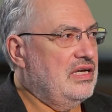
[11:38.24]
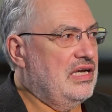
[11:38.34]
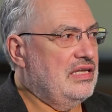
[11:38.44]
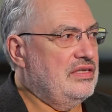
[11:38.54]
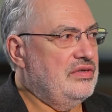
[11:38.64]

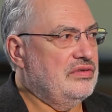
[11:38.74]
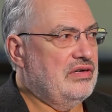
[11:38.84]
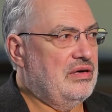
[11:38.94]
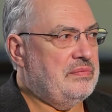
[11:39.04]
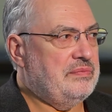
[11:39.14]
in
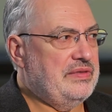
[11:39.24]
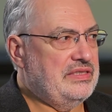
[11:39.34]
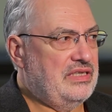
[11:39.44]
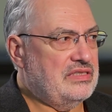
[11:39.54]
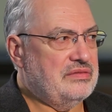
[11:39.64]
Europe uh,
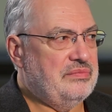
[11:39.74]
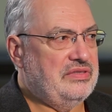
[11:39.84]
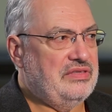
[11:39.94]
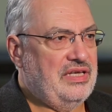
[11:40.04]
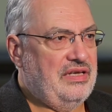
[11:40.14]
doesn't
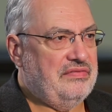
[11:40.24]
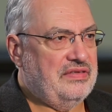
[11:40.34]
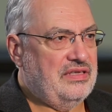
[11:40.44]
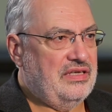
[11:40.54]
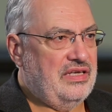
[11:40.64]
believe
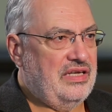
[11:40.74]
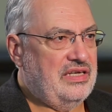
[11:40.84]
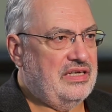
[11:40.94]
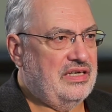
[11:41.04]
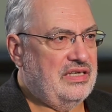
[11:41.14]
in
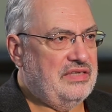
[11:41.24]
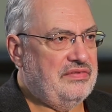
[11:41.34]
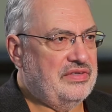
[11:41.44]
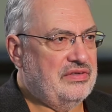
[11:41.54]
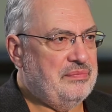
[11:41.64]
any kind of
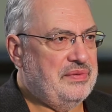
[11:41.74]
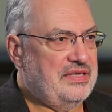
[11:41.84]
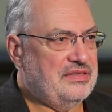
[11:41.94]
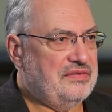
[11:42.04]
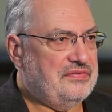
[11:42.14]

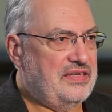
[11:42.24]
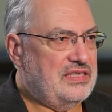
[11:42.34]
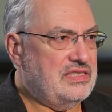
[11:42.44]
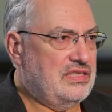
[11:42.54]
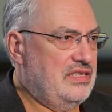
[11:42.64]
European
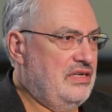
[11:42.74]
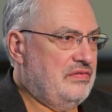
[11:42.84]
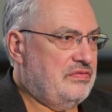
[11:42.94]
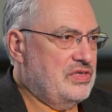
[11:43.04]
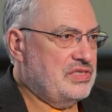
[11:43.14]
defense, and they're,
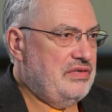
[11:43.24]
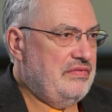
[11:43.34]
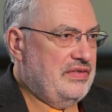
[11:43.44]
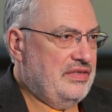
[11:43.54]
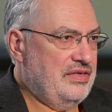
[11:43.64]
of course,
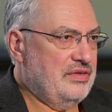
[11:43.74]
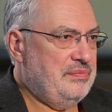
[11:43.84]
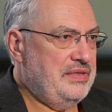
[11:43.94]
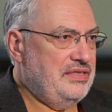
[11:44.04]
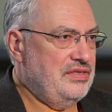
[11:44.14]
leaving the
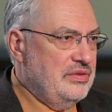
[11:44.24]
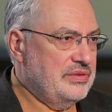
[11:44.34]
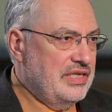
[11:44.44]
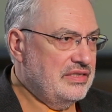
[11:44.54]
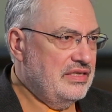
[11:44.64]
European
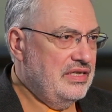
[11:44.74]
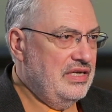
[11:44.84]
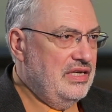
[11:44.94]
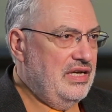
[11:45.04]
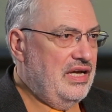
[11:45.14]
Union
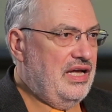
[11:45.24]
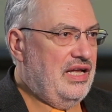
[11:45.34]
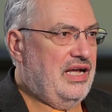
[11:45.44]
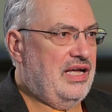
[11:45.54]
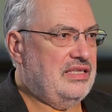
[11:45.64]

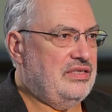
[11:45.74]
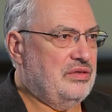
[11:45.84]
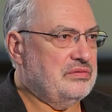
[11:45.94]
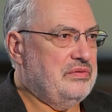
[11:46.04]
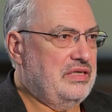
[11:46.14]
and
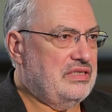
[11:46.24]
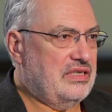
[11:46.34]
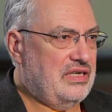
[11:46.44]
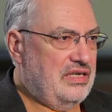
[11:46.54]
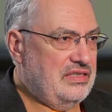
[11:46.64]
don't want a
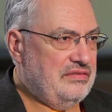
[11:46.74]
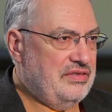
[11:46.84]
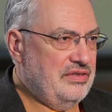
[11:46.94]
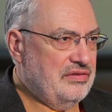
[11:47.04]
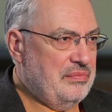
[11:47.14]
kind of
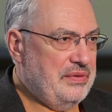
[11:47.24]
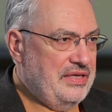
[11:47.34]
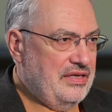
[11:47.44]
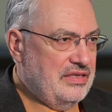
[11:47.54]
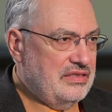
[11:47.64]

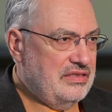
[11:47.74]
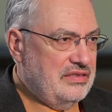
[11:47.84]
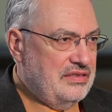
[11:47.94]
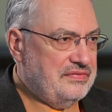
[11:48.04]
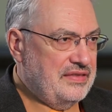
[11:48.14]
European
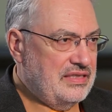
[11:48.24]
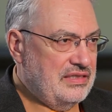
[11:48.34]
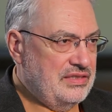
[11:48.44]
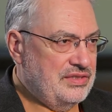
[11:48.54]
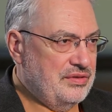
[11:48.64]

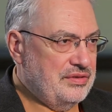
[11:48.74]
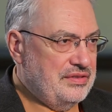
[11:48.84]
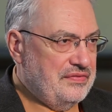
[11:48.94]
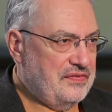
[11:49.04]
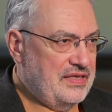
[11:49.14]
defen uh, joint
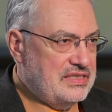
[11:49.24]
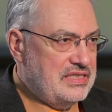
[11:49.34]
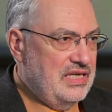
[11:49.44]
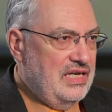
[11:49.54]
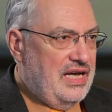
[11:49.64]

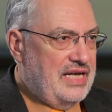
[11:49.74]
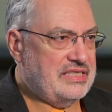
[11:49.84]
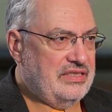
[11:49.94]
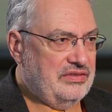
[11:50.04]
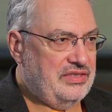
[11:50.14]
defense as
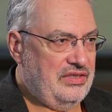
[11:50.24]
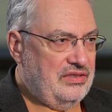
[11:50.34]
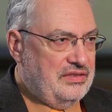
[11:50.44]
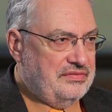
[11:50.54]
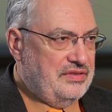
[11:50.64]
an
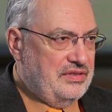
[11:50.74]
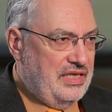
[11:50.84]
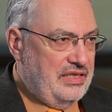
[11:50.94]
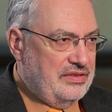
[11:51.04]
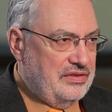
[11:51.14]
alternative to
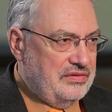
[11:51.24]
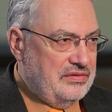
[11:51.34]
NATO.